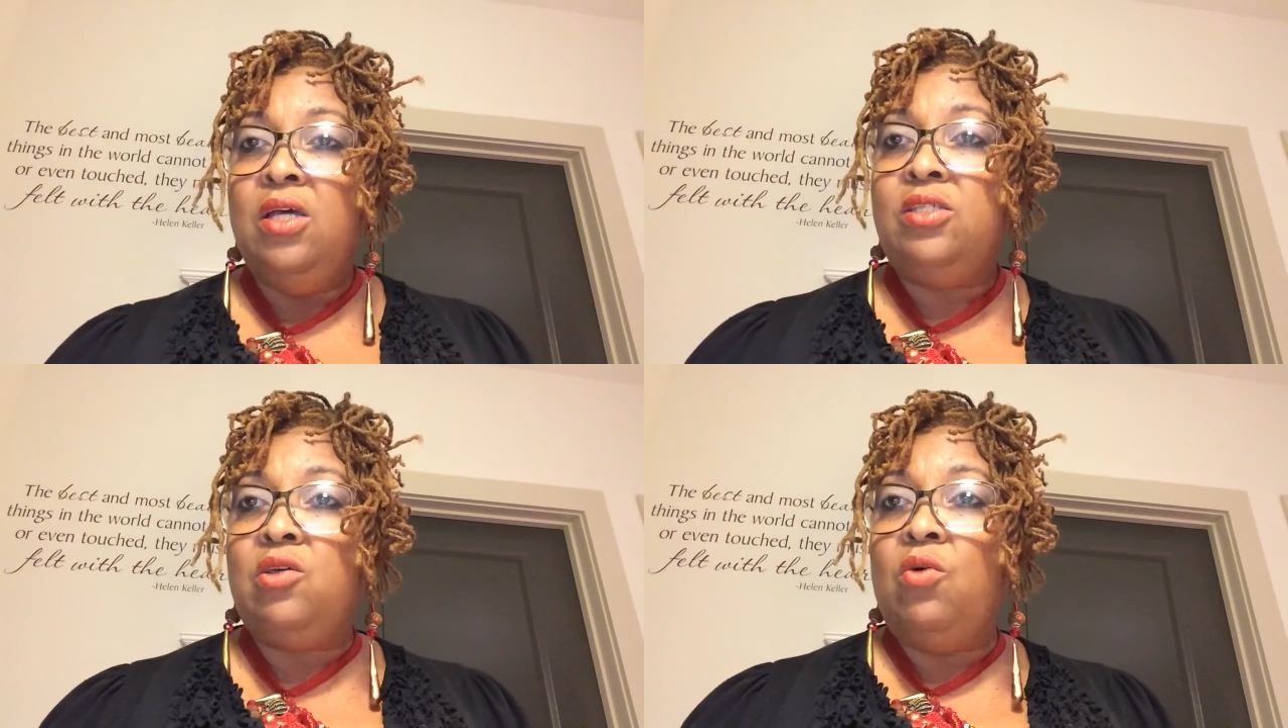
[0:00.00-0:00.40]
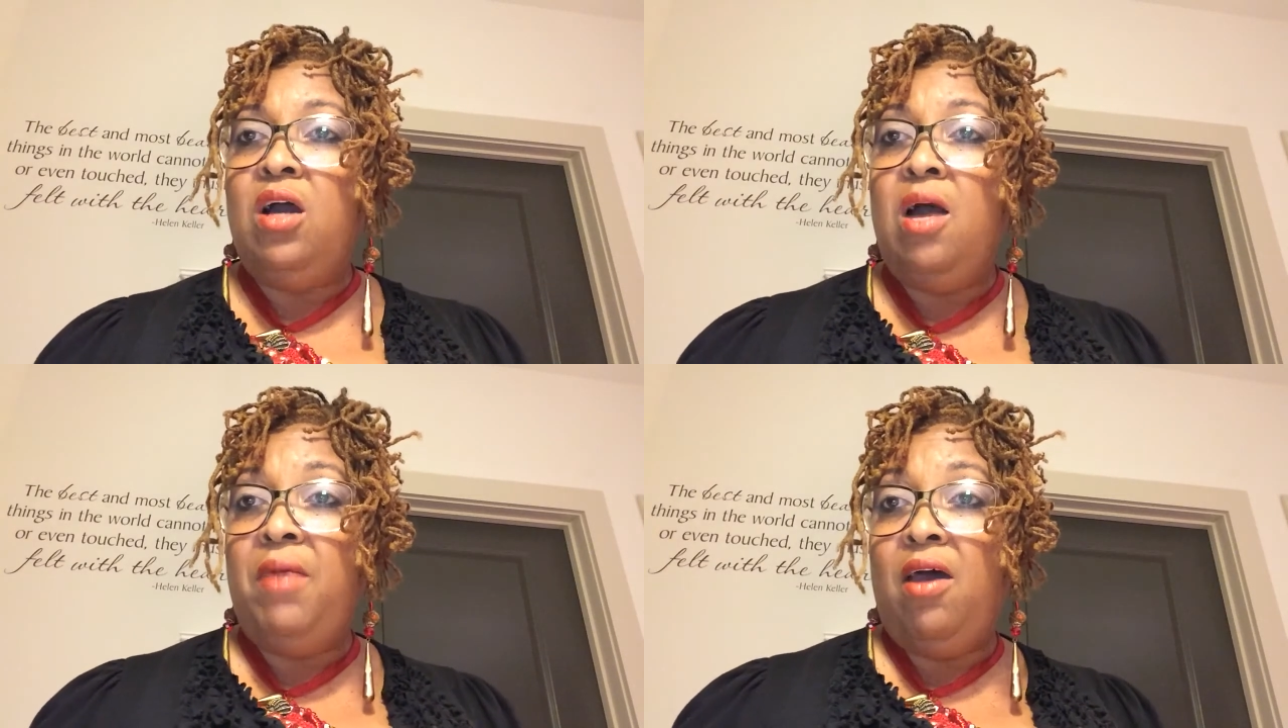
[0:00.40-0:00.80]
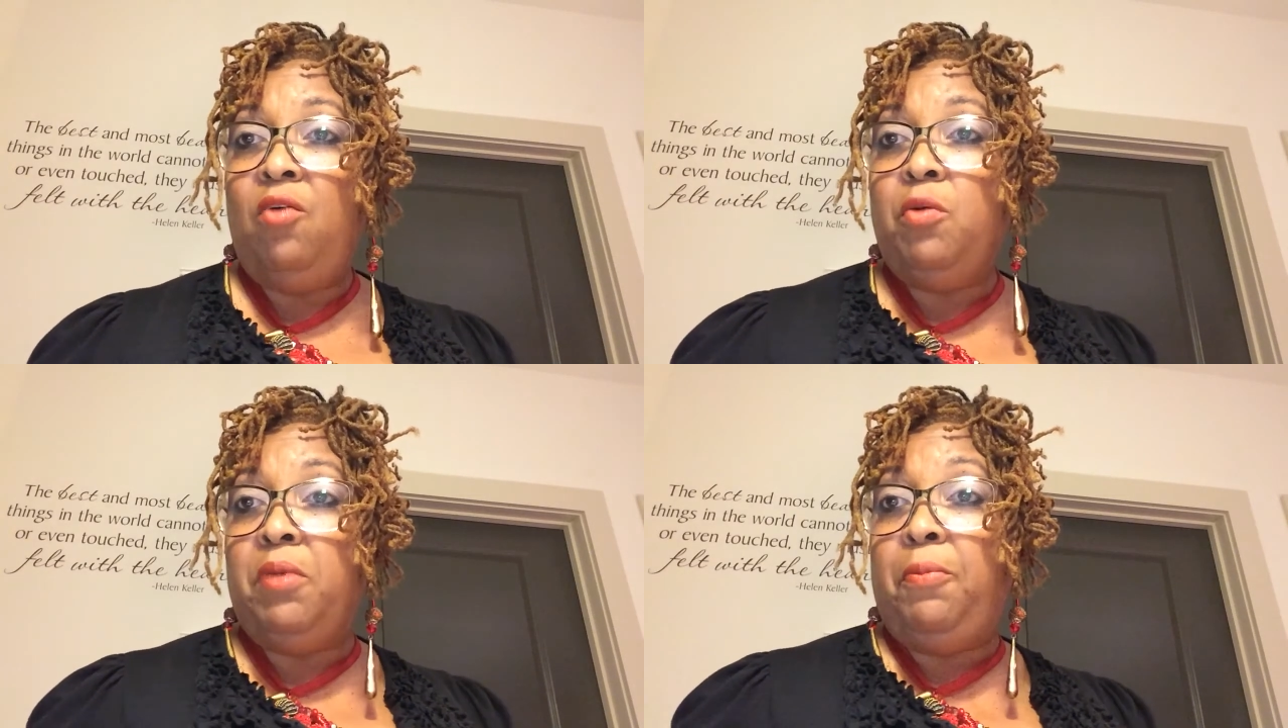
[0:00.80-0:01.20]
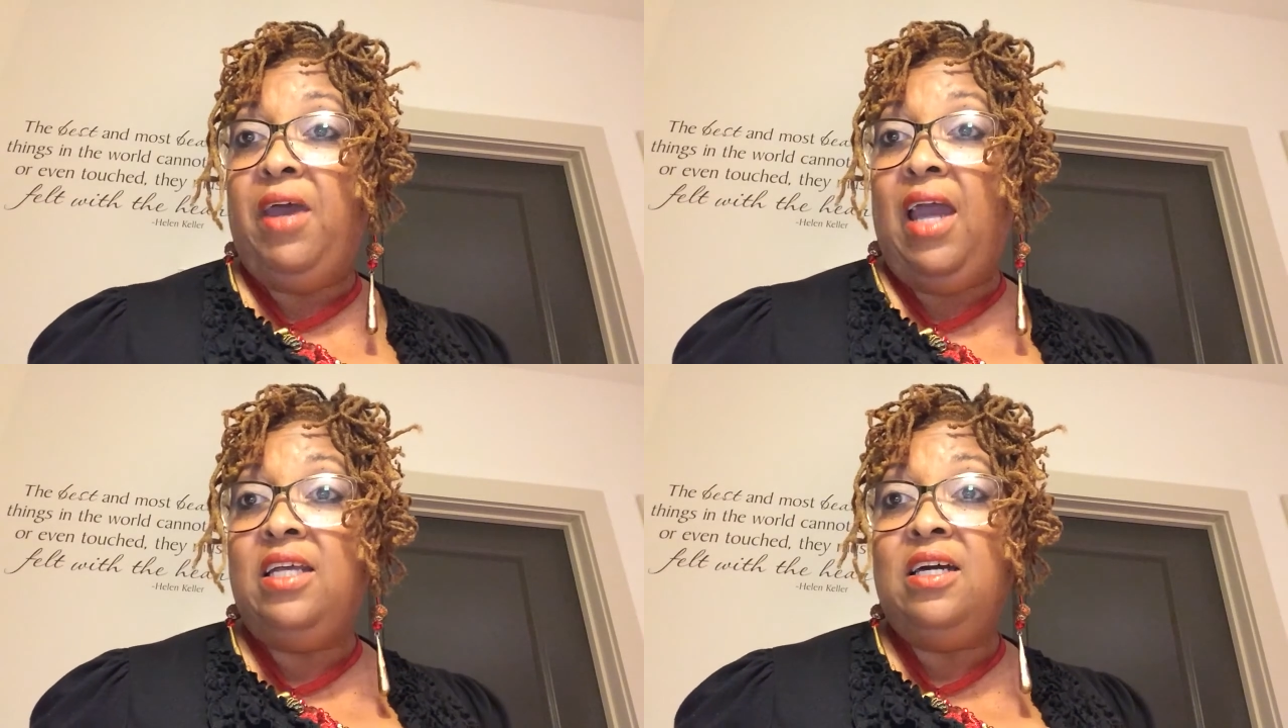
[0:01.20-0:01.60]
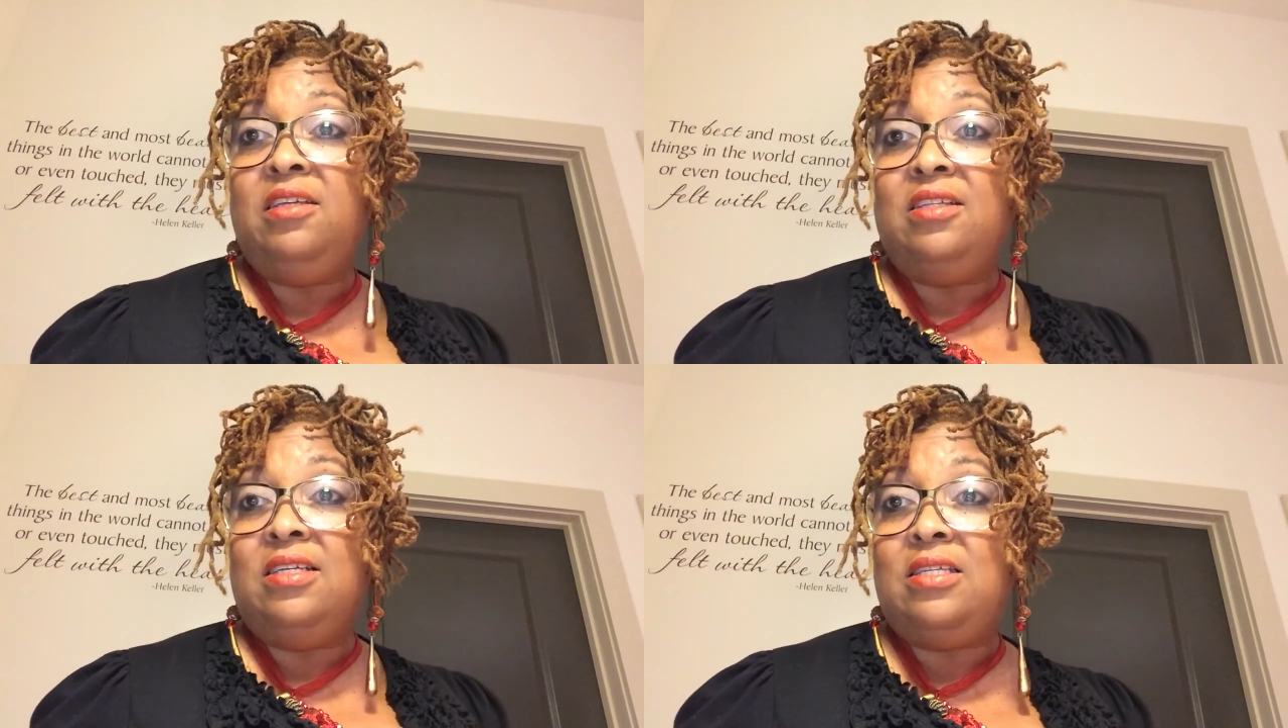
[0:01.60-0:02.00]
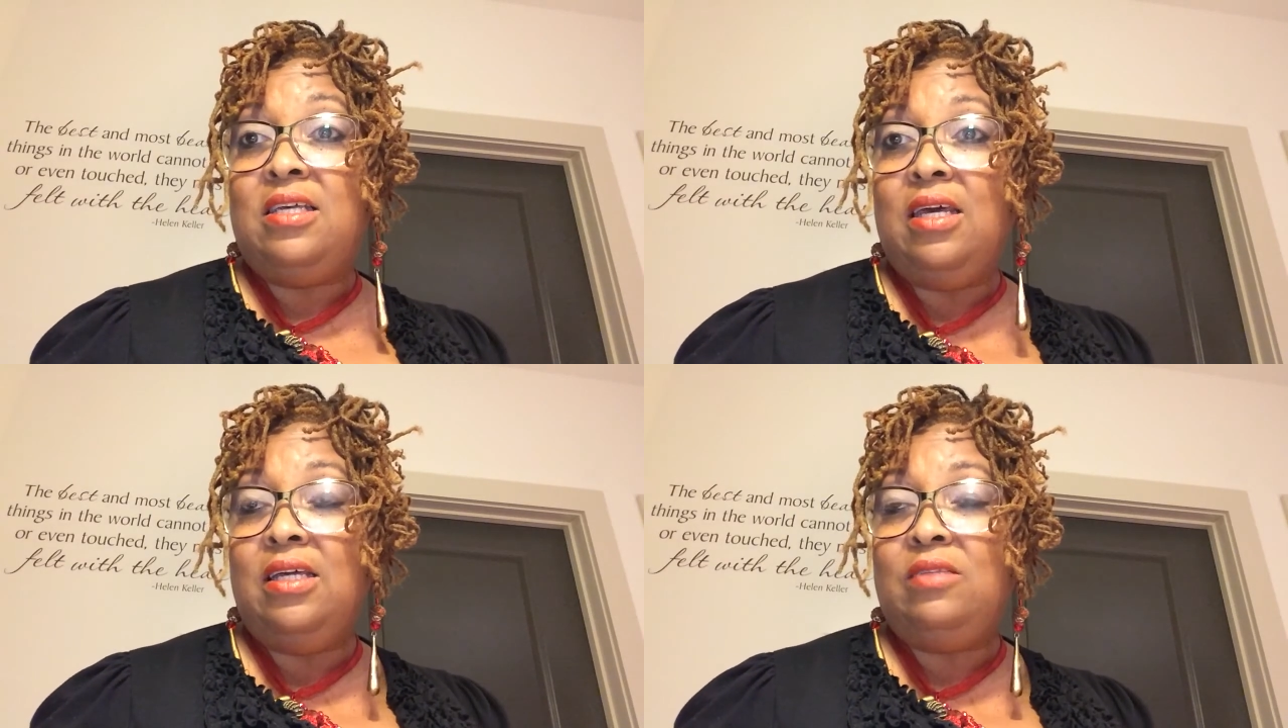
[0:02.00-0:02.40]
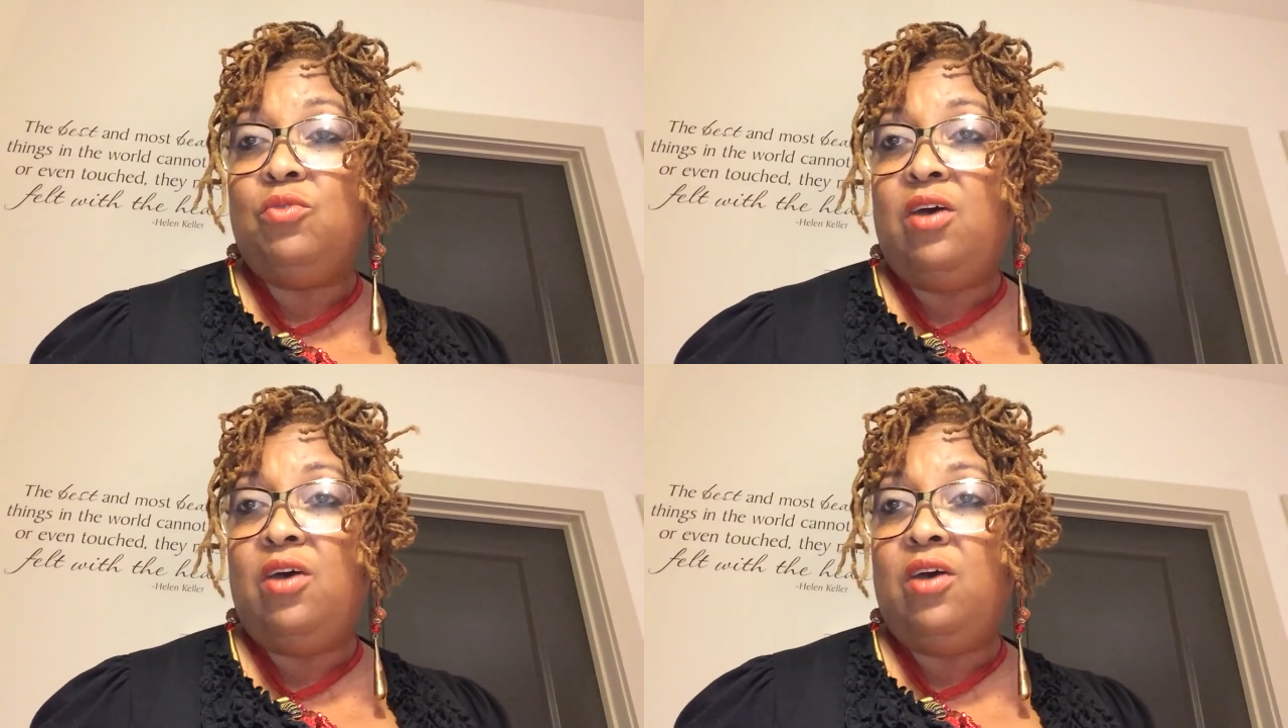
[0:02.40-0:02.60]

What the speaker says: So come out, we'll be painting under the tent,